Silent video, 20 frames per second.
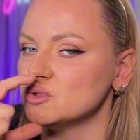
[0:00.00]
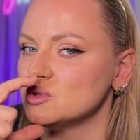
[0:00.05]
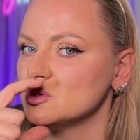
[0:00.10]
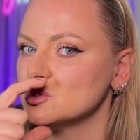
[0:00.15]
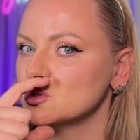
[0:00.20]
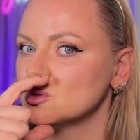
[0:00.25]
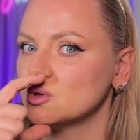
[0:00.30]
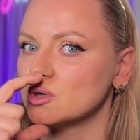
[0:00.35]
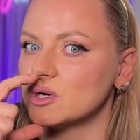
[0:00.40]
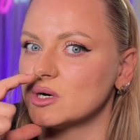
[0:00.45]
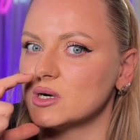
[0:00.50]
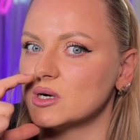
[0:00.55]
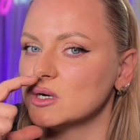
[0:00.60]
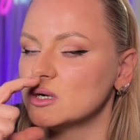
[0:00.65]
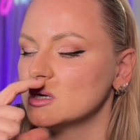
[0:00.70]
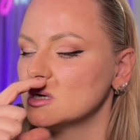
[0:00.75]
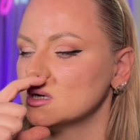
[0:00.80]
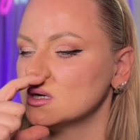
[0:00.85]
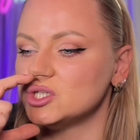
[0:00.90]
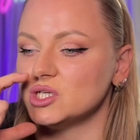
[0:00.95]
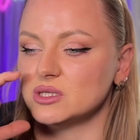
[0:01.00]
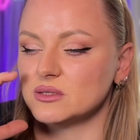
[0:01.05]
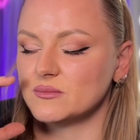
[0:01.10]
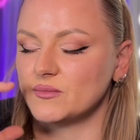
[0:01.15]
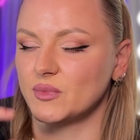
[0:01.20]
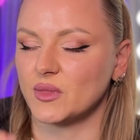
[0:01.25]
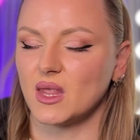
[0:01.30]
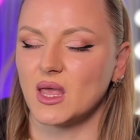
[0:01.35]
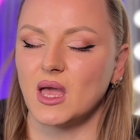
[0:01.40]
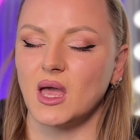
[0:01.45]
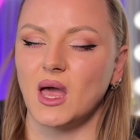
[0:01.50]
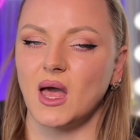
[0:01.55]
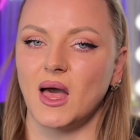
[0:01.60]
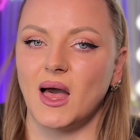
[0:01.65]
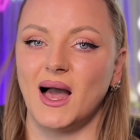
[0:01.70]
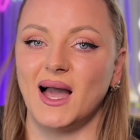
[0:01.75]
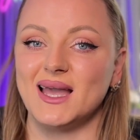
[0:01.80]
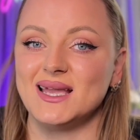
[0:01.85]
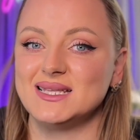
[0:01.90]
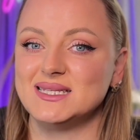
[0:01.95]
your chin.
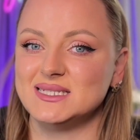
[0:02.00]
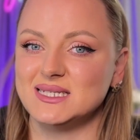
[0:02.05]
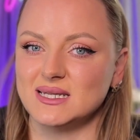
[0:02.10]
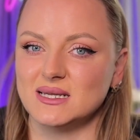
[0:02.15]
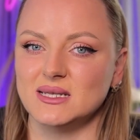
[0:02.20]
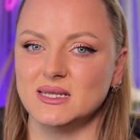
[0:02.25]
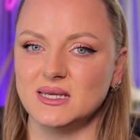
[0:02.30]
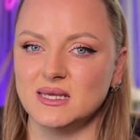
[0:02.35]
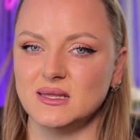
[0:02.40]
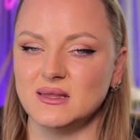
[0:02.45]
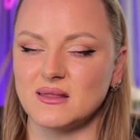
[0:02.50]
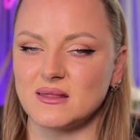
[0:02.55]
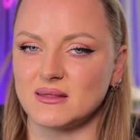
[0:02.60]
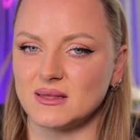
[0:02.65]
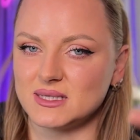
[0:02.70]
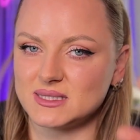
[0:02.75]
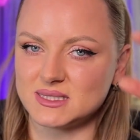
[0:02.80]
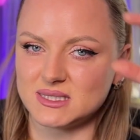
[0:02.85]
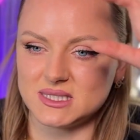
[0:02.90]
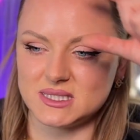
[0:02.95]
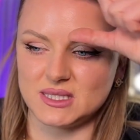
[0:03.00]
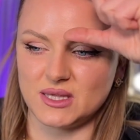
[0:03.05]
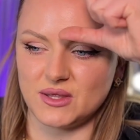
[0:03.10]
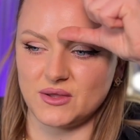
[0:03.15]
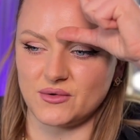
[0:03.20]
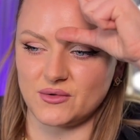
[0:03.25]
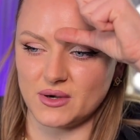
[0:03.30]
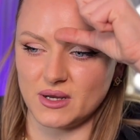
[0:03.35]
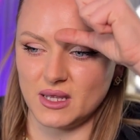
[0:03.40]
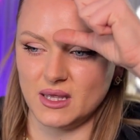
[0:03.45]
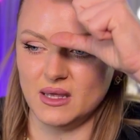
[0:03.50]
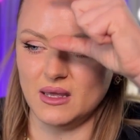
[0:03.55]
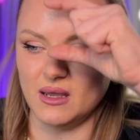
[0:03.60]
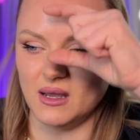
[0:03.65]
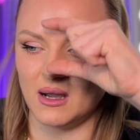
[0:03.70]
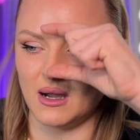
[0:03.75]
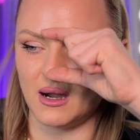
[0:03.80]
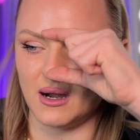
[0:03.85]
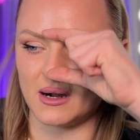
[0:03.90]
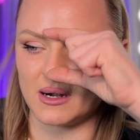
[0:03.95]
Ideally, these three
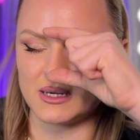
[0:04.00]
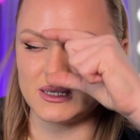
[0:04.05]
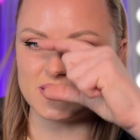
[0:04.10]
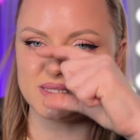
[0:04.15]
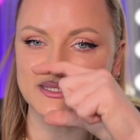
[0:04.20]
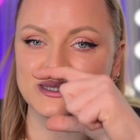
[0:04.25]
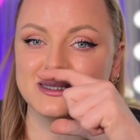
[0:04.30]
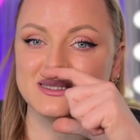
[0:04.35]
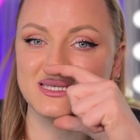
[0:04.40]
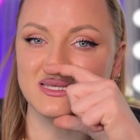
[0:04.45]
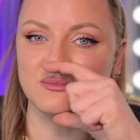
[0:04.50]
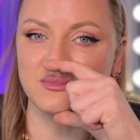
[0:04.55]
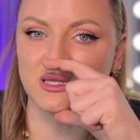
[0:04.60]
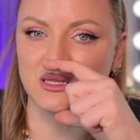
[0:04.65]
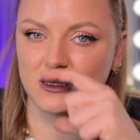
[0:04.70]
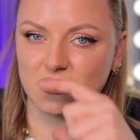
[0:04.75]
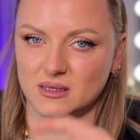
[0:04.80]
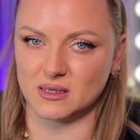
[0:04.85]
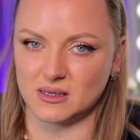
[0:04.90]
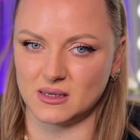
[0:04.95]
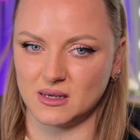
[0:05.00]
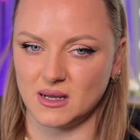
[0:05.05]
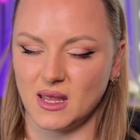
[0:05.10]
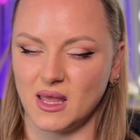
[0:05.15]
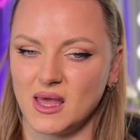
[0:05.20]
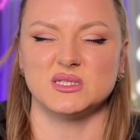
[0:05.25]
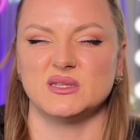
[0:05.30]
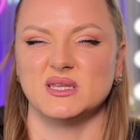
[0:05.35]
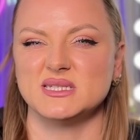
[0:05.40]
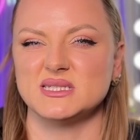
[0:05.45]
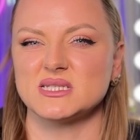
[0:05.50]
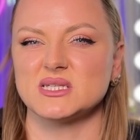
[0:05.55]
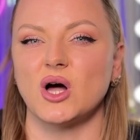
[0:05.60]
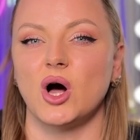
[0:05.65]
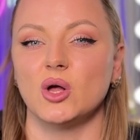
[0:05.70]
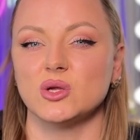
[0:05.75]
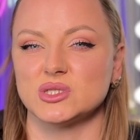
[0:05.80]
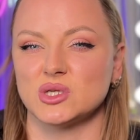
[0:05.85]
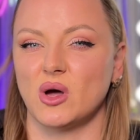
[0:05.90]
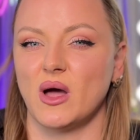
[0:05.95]
are similar. So this is
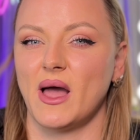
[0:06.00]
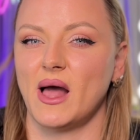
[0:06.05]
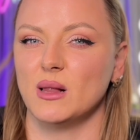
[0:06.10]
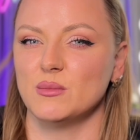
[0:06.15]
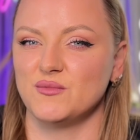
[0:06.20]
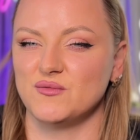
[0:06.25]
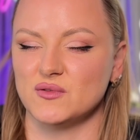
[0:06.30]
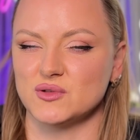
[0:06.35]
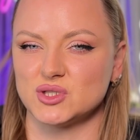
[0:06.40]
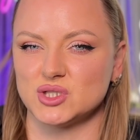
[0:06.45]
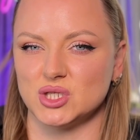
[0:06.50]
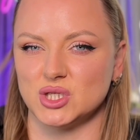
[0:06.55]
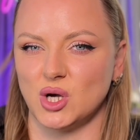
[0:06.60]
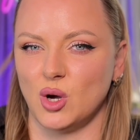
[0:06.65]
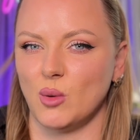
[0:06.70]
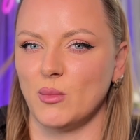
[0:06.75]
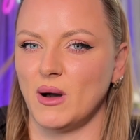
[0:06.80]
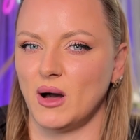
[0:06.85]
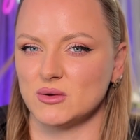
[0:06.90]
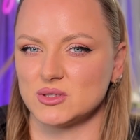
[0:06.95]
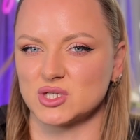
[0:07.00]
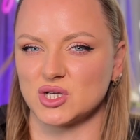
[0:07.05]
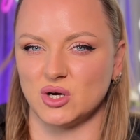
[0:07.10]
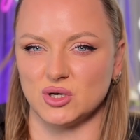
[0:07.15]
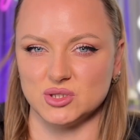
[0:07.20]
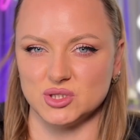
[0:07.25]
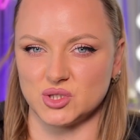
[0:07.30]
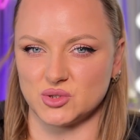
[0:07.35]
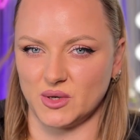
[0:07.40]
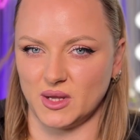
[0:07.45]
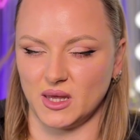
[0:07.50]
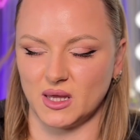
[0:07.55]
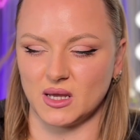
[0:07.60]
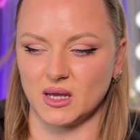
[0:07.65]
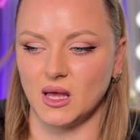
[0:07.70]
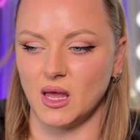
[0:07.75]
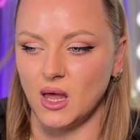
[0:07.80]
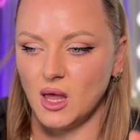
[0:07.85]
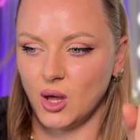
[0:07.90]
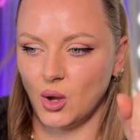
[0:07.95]
also helpful to know about contouring,
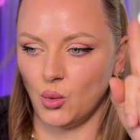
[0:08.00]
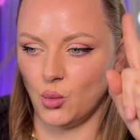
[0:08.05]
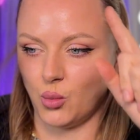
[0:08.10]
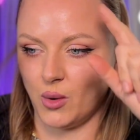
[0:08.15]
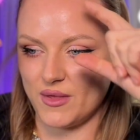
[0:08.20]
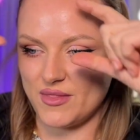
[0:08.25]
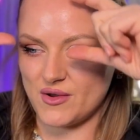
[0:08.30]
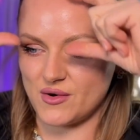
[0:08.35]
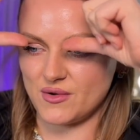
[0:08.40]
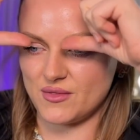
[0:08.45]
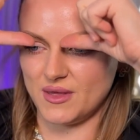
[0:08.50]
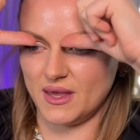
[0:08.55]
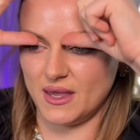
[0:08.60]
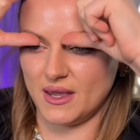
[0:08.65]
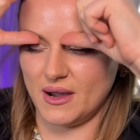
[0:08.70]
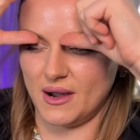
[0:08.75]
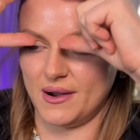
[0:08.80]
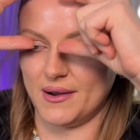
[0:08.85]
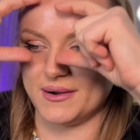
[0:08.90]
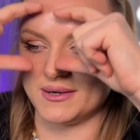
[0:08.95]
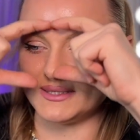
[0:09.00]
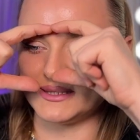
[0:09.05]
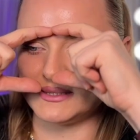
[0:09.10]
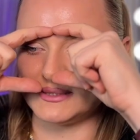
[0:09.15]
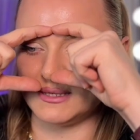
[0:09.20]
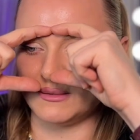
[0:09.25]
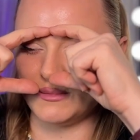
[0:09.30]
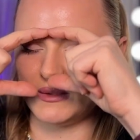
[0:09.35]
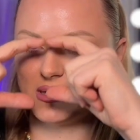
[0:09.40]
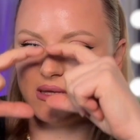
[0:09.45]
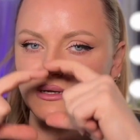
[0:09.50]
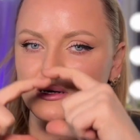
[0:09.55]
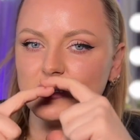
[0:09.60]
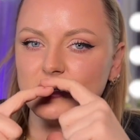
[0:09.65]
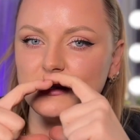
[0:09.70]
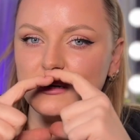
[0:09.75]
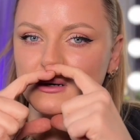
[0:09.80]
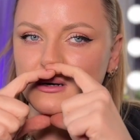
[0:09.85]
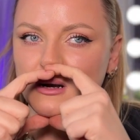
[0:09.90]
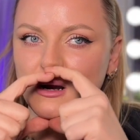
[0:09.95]
whether they are similar
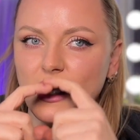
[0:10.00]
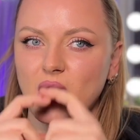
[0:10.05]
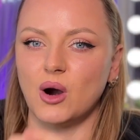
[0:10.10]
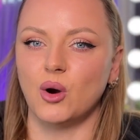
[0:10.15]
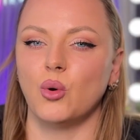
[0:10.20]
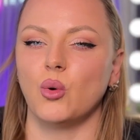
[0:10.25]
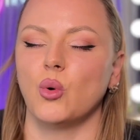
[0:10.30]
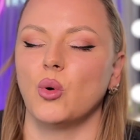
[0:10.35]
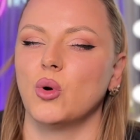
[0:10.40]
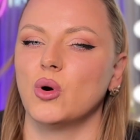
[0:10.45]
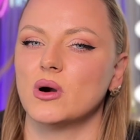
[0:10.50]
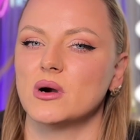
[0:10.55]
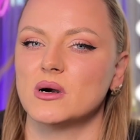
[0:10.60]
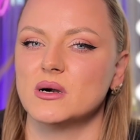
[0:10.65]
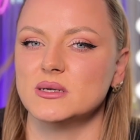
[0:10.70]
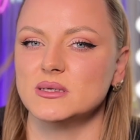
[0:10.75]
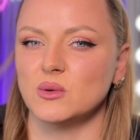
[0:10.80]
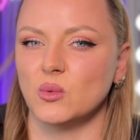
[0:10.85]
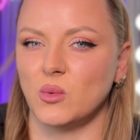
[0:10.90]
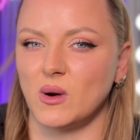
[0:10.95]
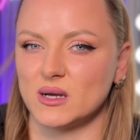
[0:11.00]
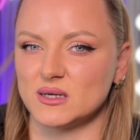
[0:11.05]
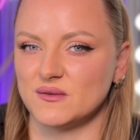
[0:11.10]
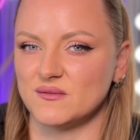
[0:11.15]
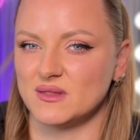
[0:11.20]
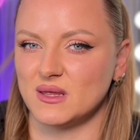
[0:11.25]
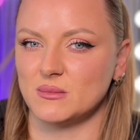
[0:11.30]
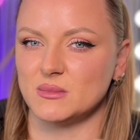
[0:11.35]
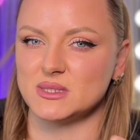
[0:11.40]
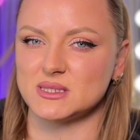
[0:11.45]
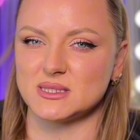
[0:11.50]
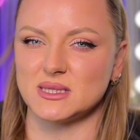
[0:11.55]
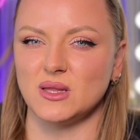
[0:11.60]
or one of them is